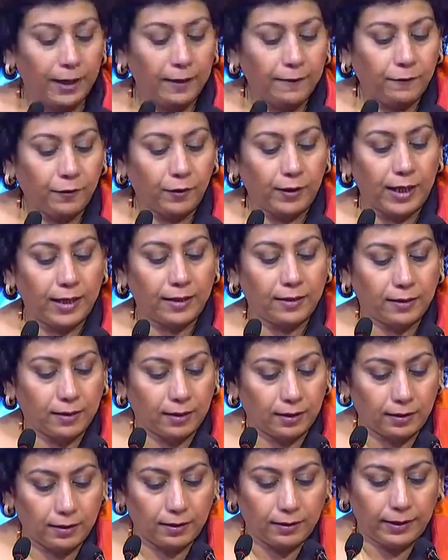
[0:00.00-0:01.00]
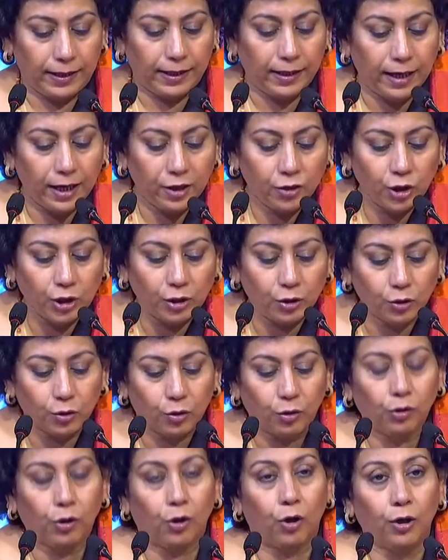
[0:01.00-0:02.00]
for that engaging
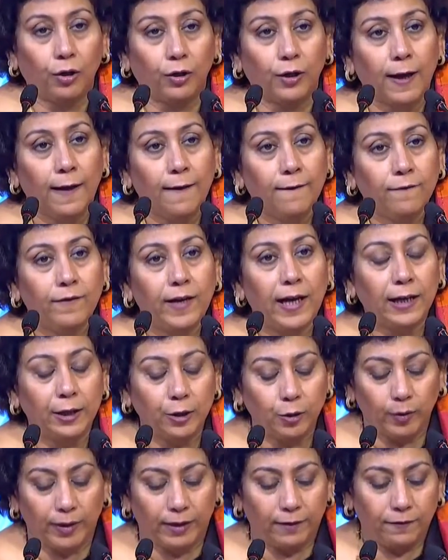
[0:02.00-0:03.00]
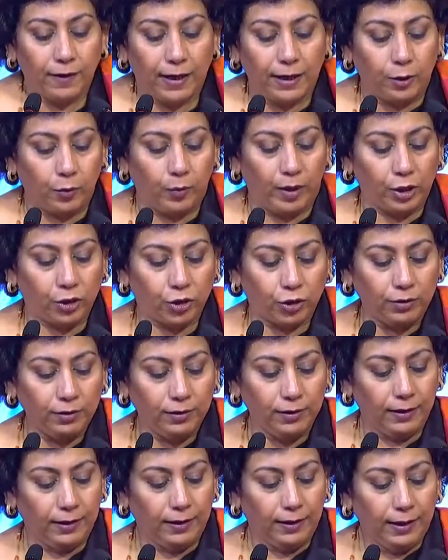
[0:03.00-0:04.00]
talk on value and
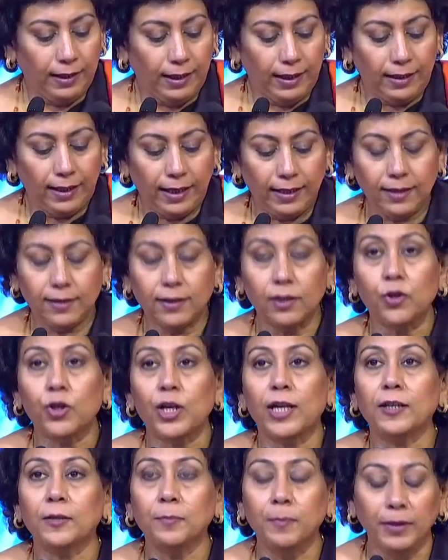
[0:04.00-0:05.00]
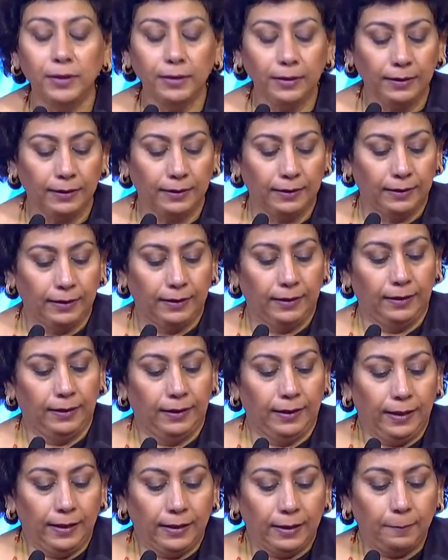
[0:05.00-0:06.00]
valuation. Ladies and gentlemen,
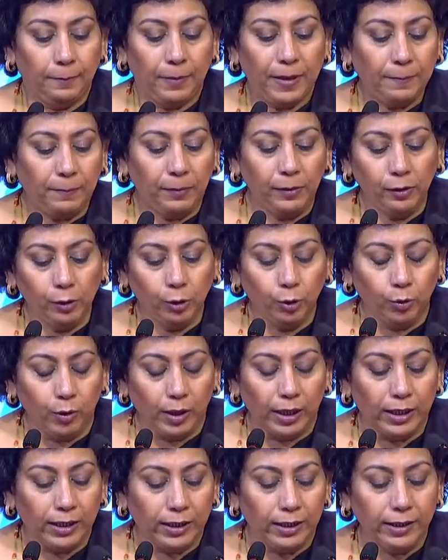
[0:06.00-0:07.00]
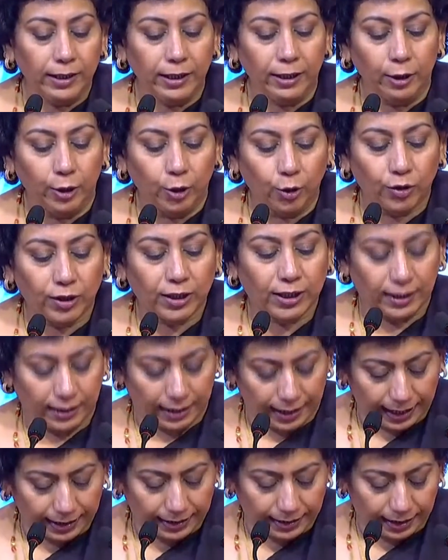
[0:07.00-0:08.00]
the people who earlier looked
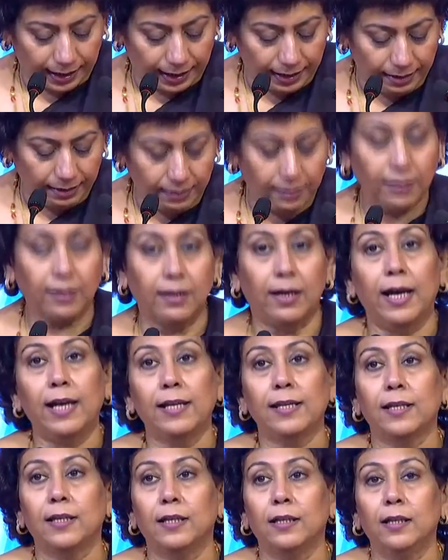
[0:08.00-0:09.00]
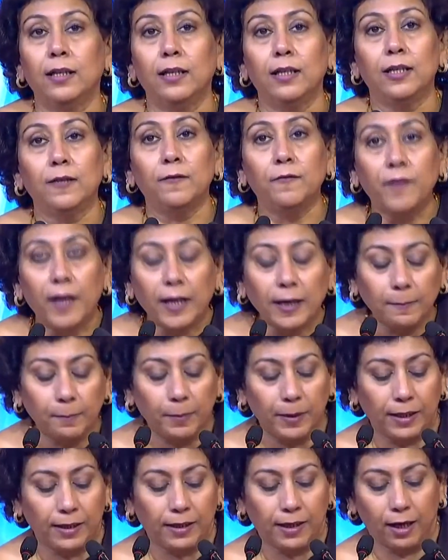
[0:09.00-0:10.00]
at India as a
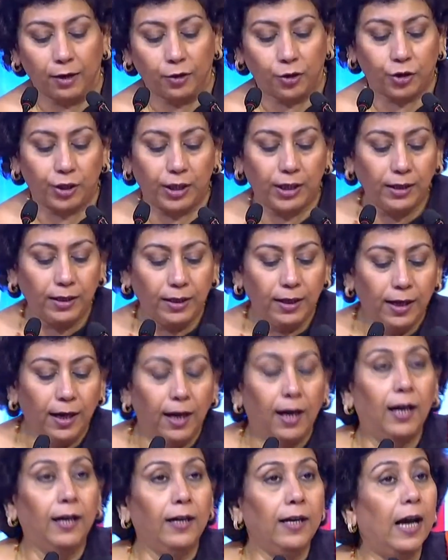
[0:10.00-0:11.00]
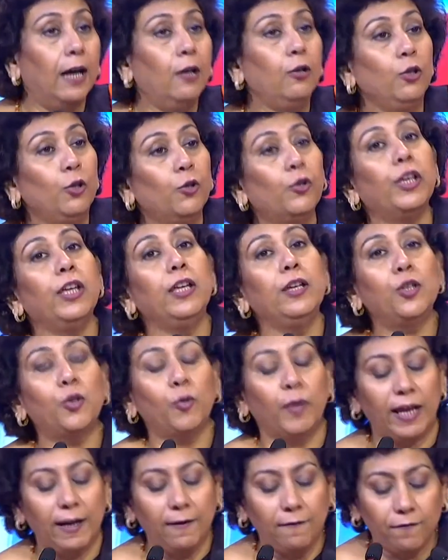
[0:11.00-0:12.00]
developing country are now looking
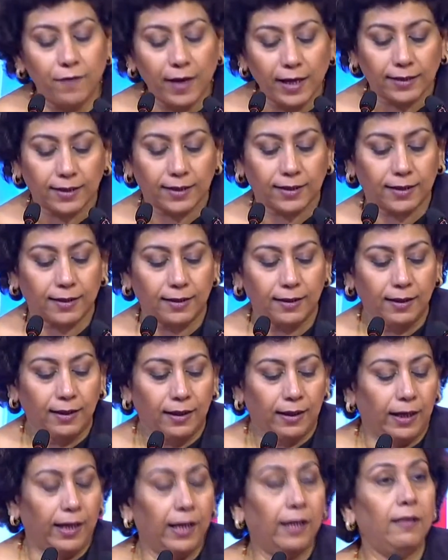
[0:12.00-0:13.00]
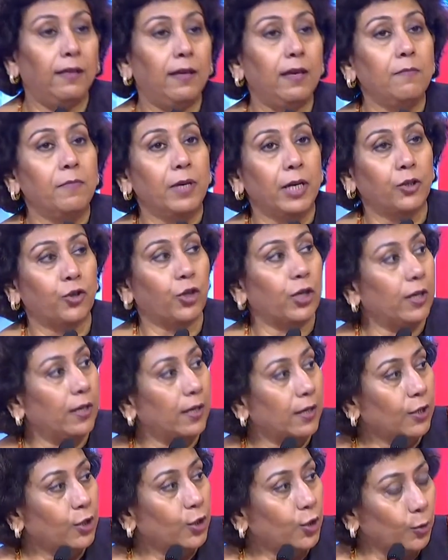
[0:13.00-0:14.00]
to invest in the emerging
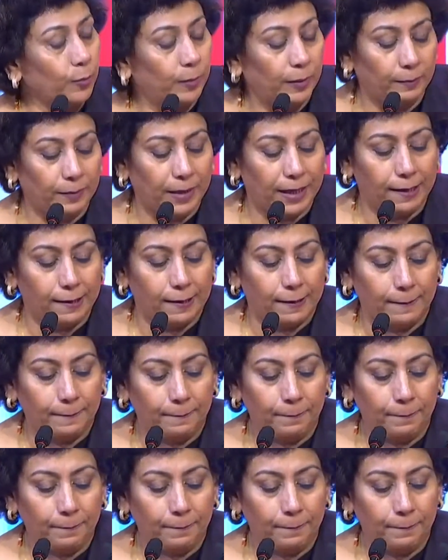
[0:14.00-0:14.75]
superpower.